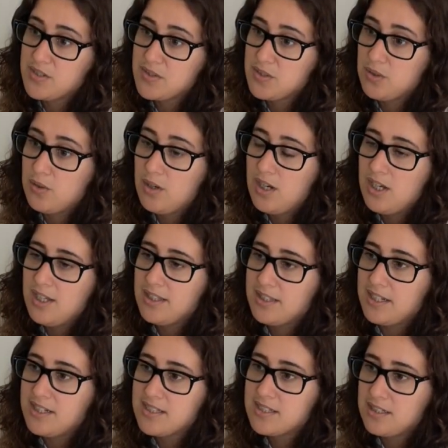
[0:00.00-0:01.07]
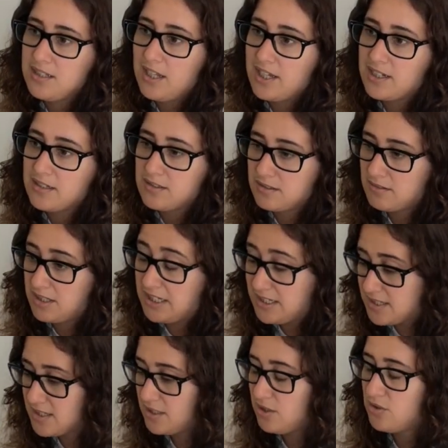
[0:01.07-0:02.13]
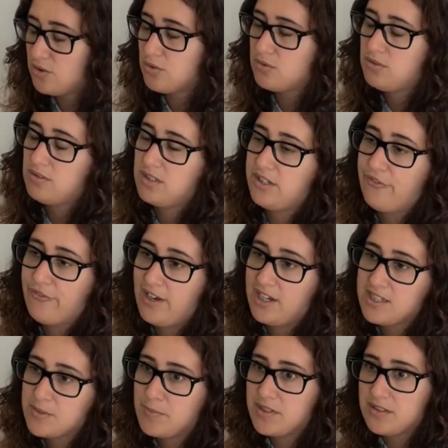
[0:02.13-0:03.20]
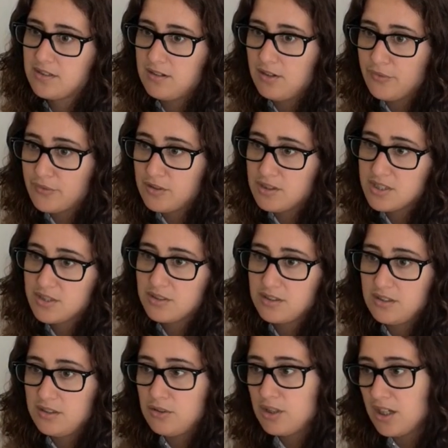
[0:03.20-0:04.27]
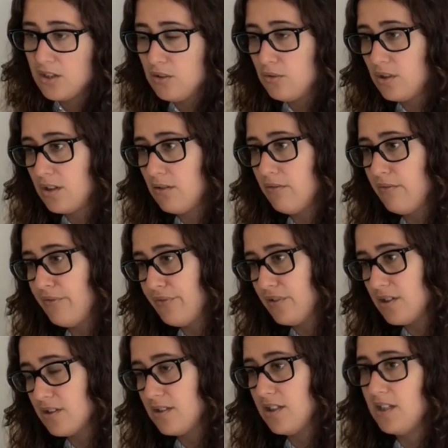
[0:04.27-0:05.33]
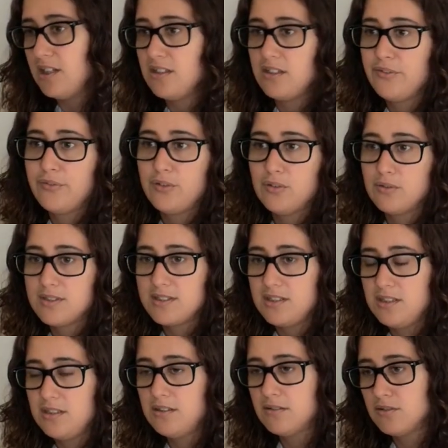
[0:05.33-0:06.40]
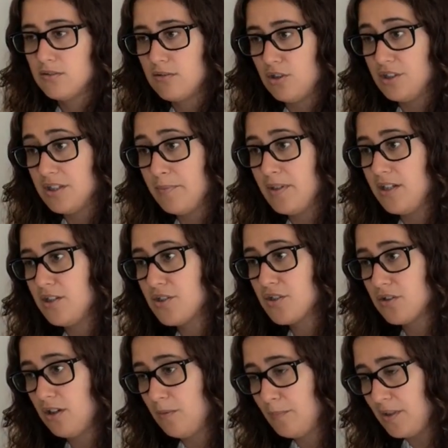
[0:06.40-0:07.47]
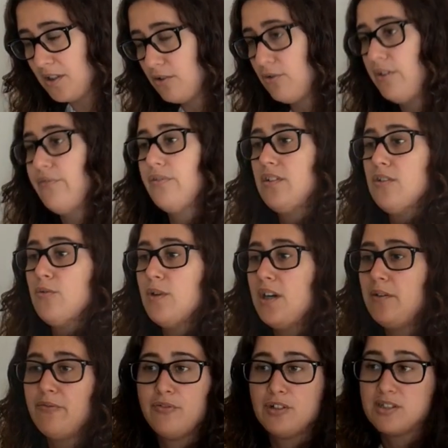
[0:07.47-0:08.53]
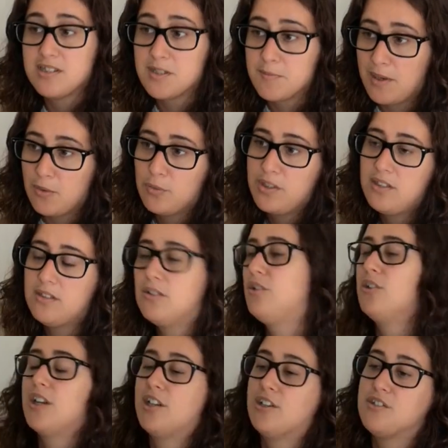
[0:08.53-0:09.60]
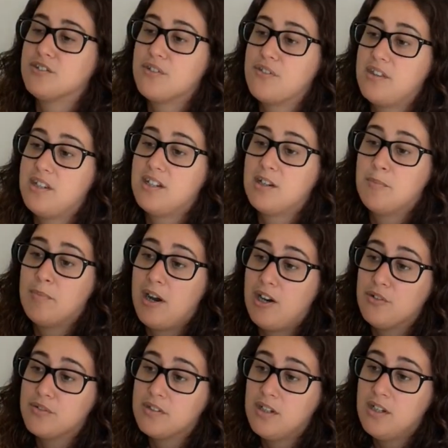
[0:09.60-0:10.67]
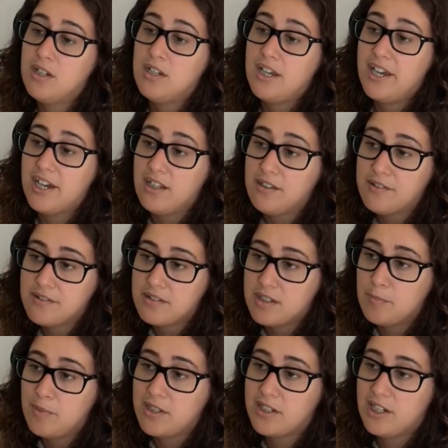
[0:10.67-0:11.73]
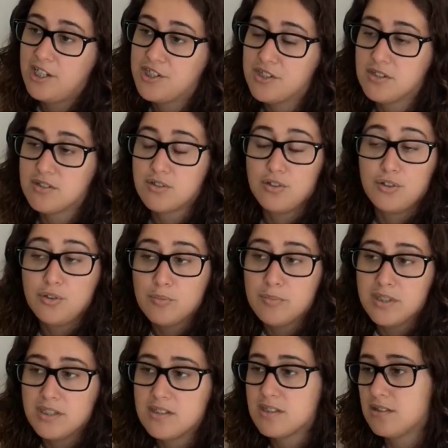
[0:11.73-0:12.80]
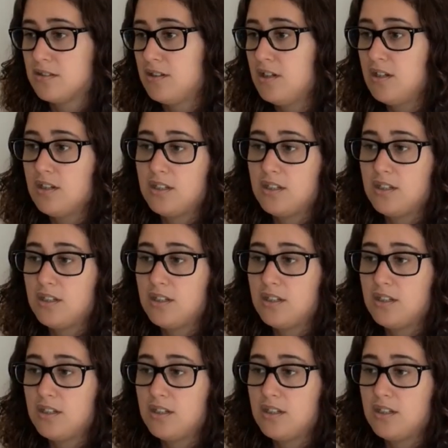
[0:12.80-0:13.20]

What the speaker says: So there is like in situ effects, but of course you can look further, and if you see contaminated soil being driven away, for instance, by wind, you can also think about health implications on humans,